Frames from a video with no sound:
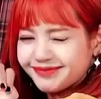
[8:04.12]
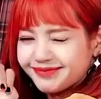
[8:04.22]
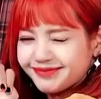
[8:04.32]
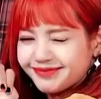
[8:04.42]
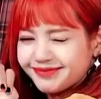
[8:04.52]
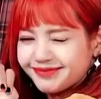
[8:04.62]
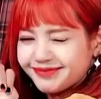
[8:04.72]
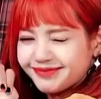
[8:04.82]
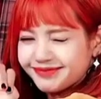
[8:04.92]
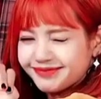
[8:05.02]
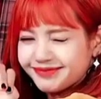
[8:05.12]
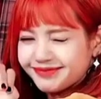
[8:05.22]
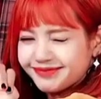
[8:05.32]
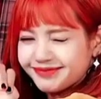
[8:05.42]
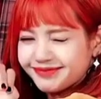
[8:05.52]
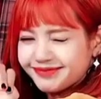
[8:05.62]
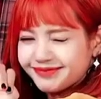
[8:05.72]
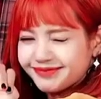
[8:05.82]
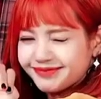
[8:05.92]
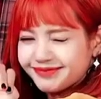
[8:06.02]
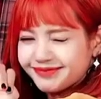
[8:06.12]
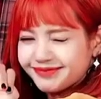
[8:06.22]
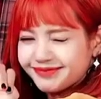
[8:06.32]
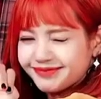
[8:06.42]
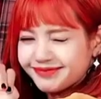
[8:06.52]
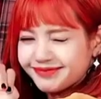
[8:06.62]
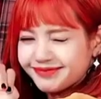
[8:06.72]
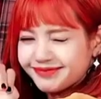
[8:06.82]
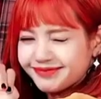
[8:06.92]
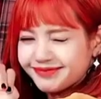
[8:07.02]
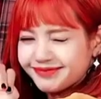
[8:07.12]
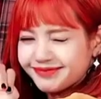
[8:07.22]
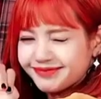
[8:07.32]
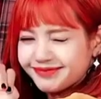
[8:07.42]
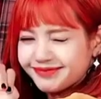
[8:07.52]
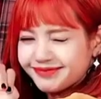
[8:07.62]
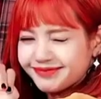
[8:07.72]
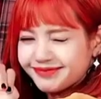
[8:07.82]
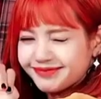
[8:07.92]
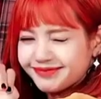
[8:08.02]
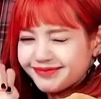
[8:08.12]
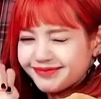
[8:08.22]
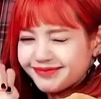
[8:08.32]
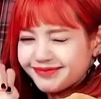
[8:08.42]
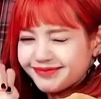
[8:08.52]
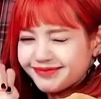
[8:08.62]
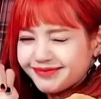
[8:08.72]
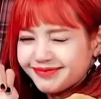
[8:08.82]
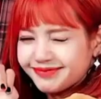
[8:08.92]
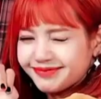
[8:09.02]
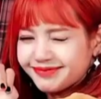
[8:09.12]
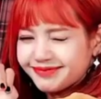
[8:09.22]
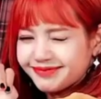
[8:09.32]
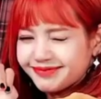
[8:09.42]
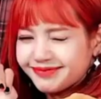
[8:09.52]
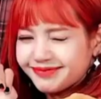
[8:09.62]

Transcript: This person isn't speaking.